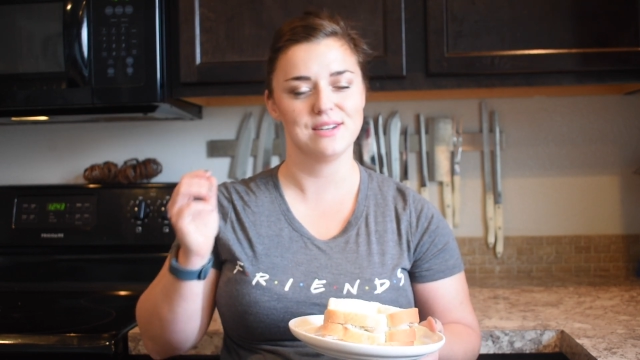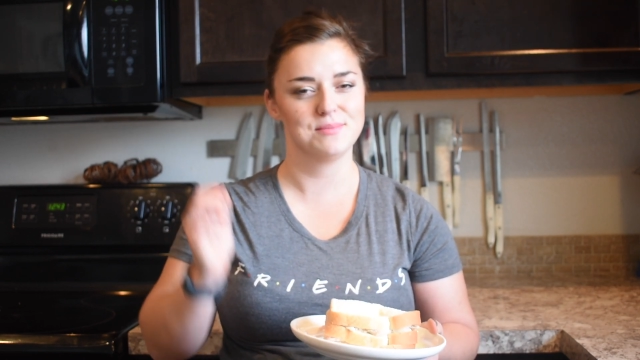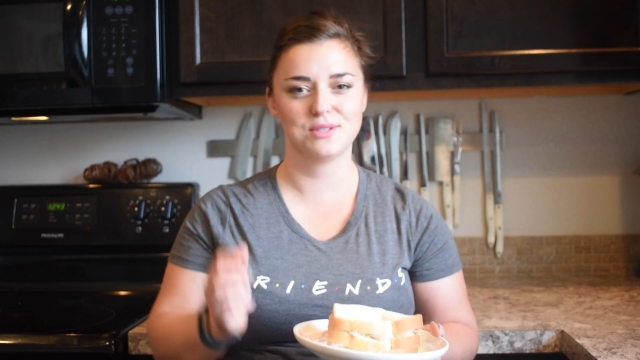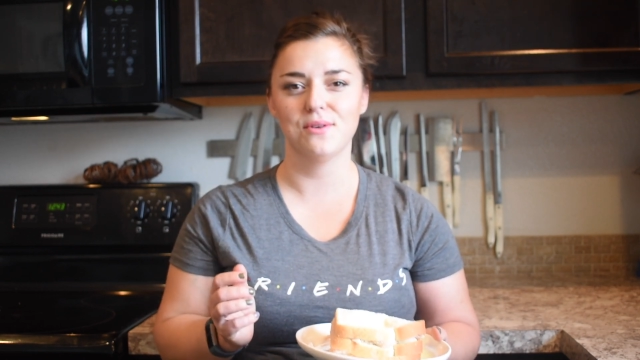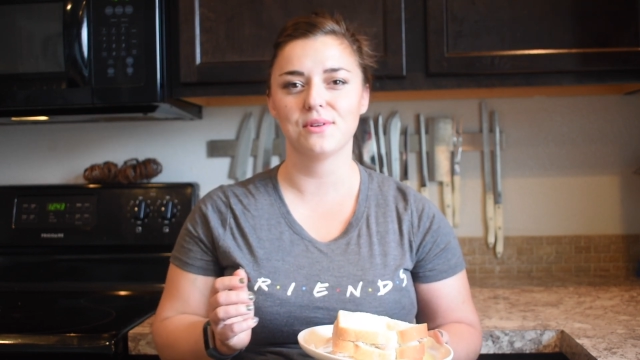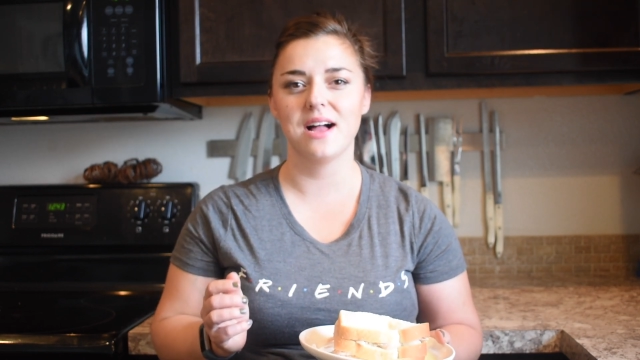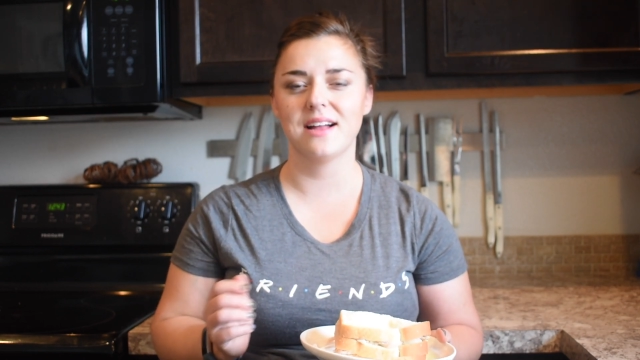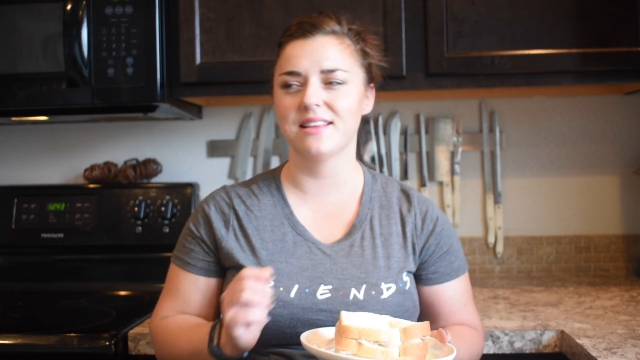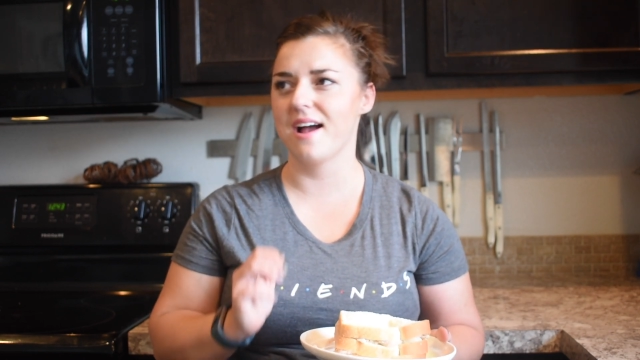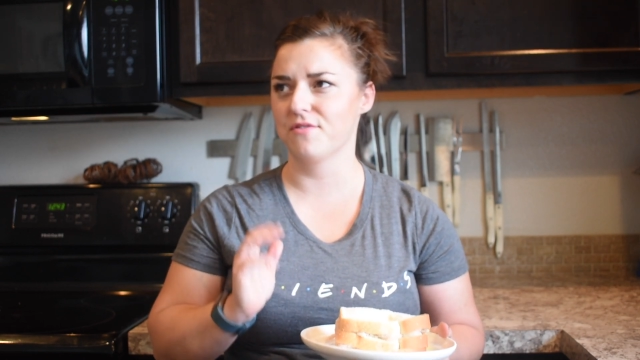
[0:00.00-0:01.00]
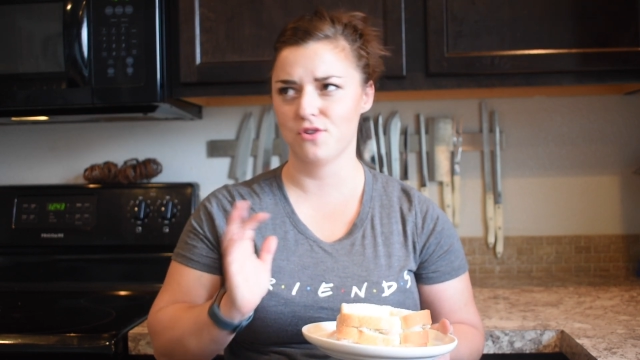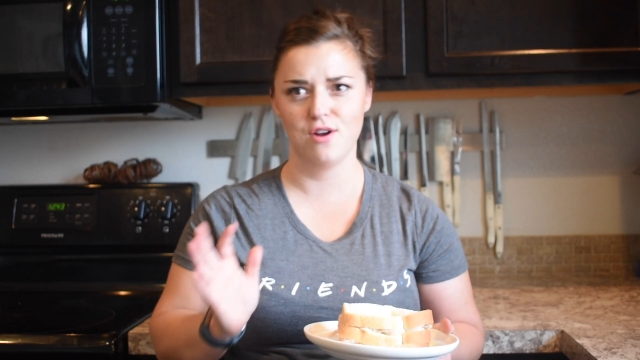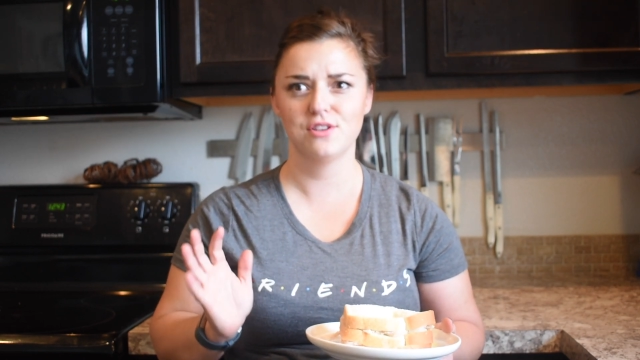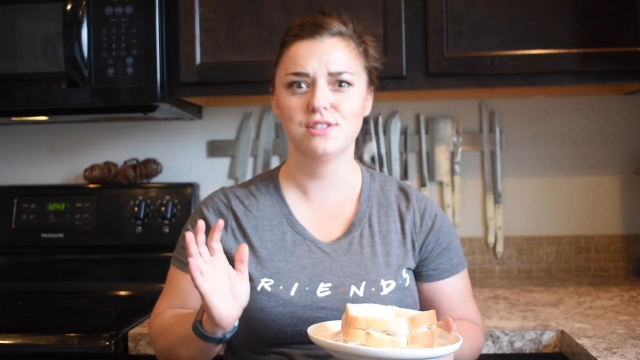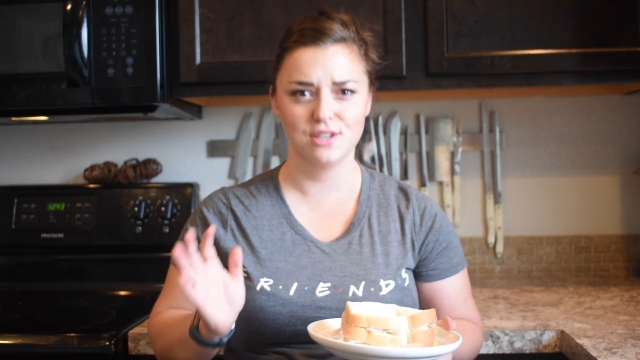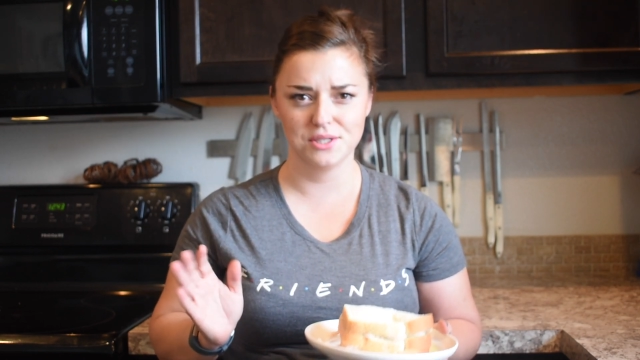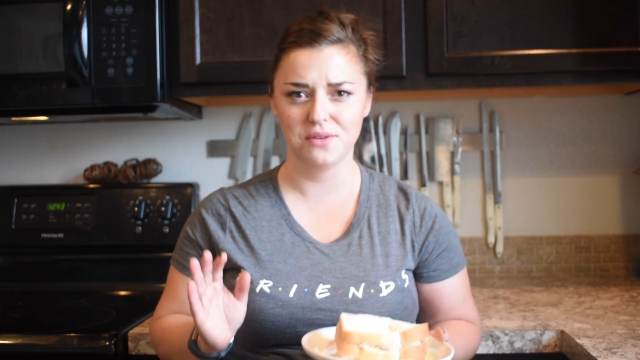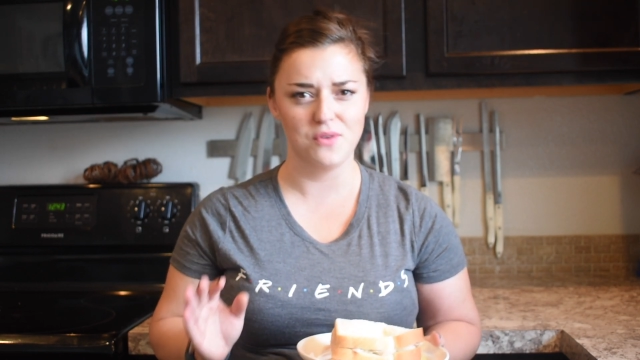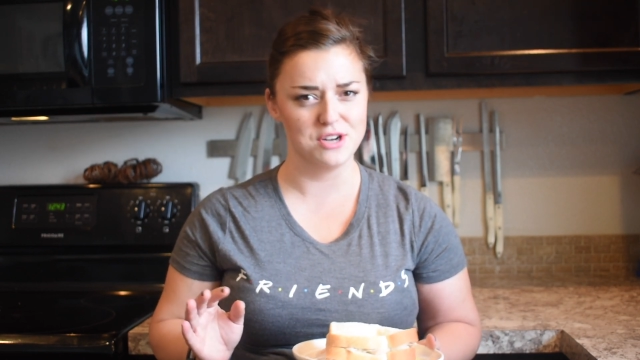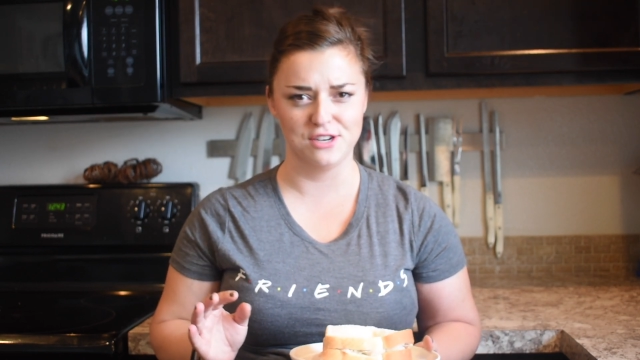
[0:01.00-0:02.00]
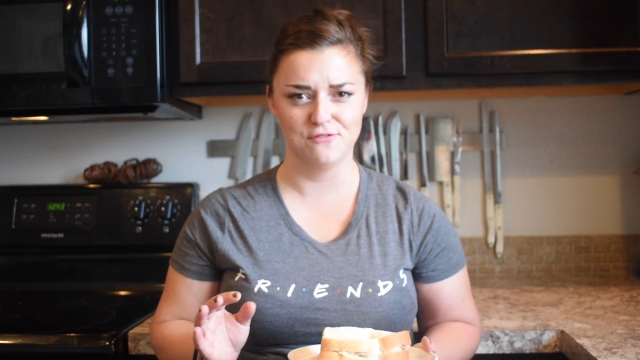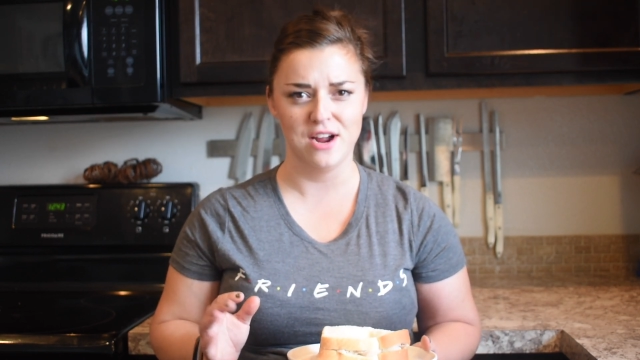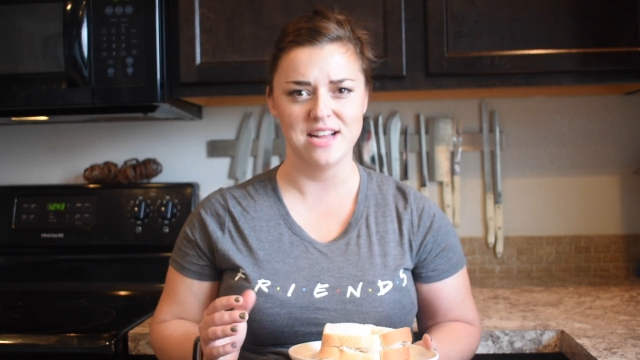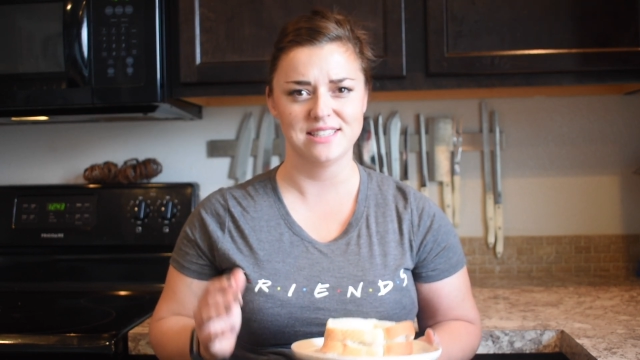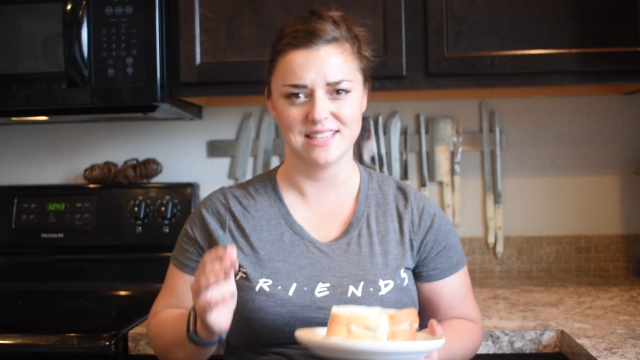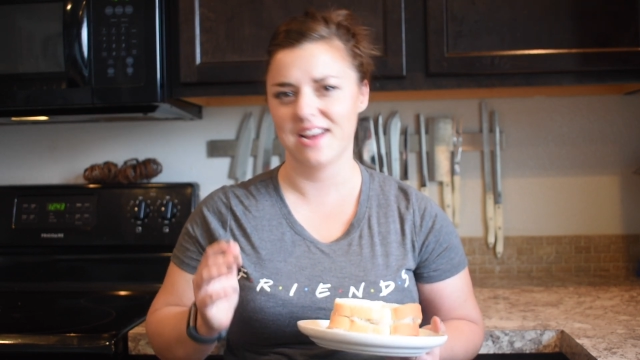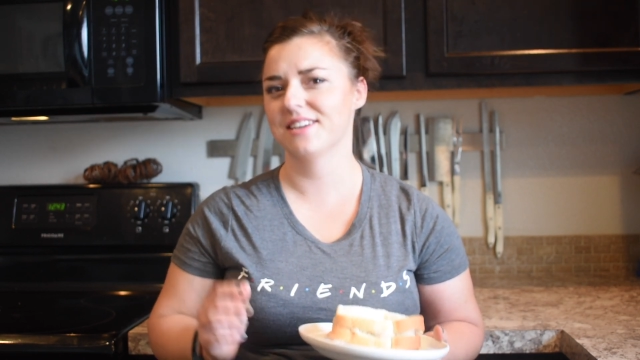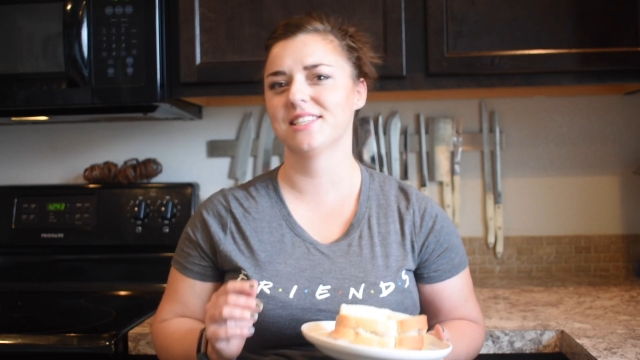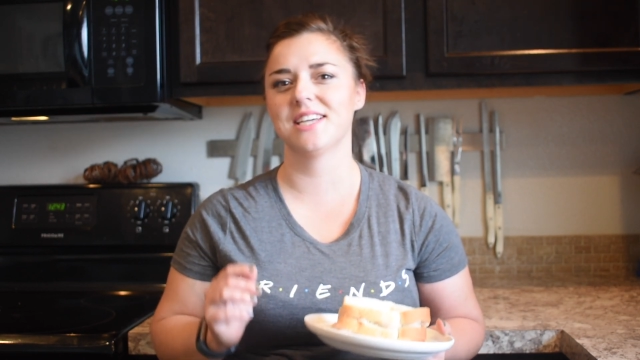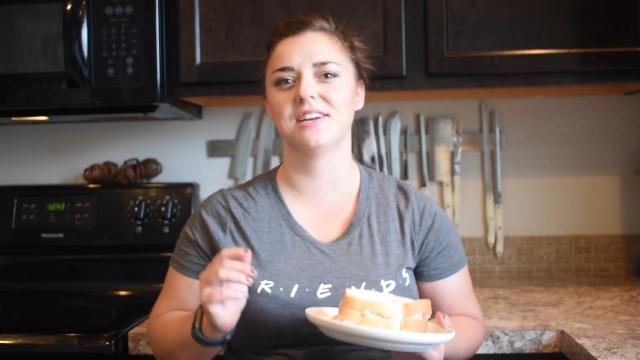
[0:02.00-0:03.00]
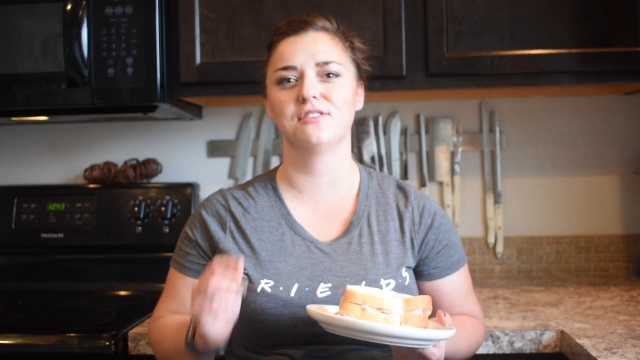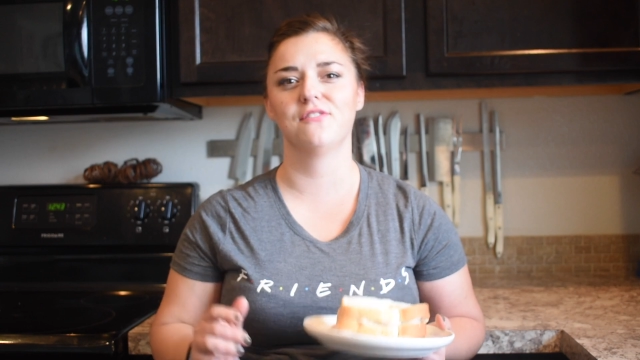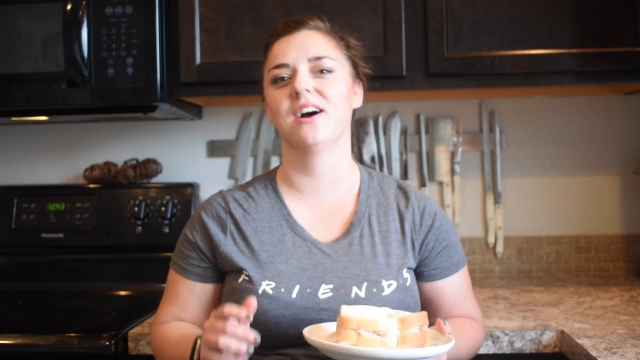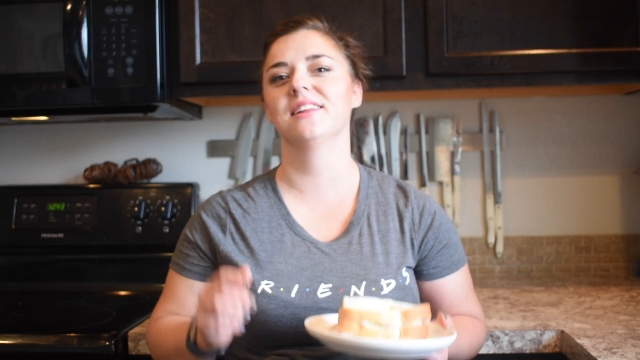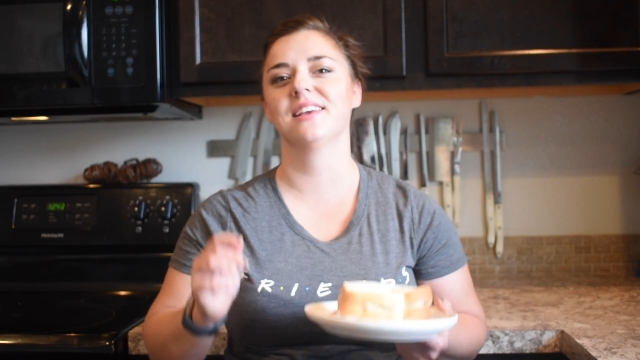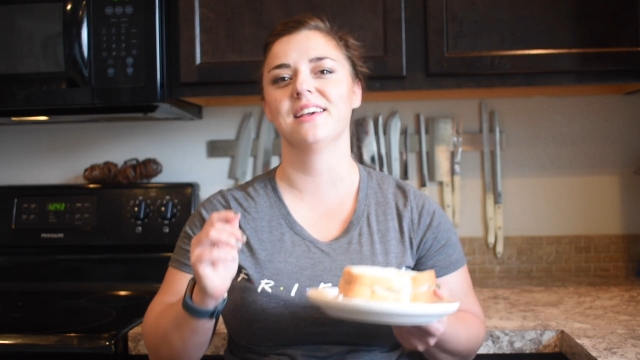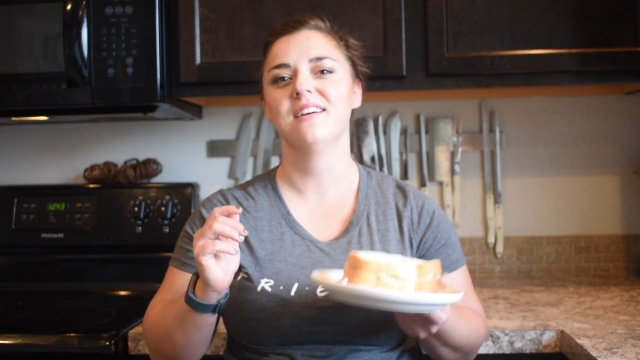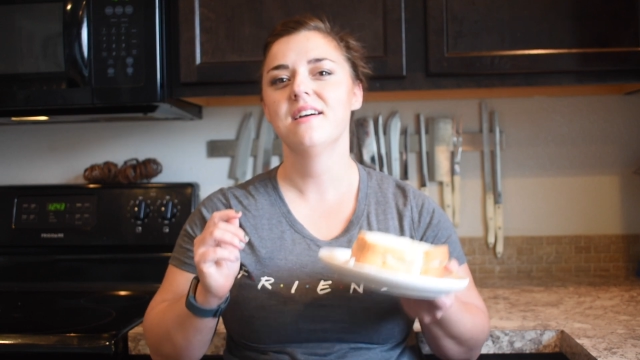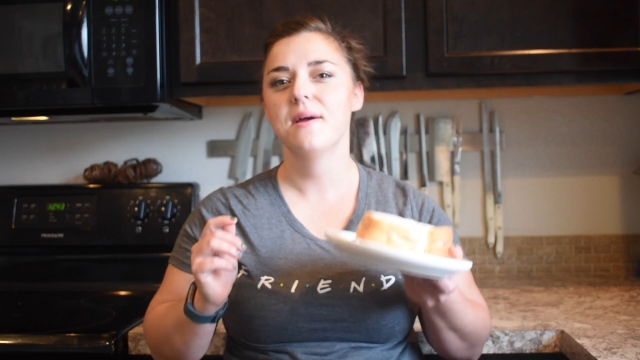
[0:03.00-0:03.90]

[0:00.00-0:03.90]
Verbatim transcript: And I'm so glad after all these years of watching Friends that I decided to finally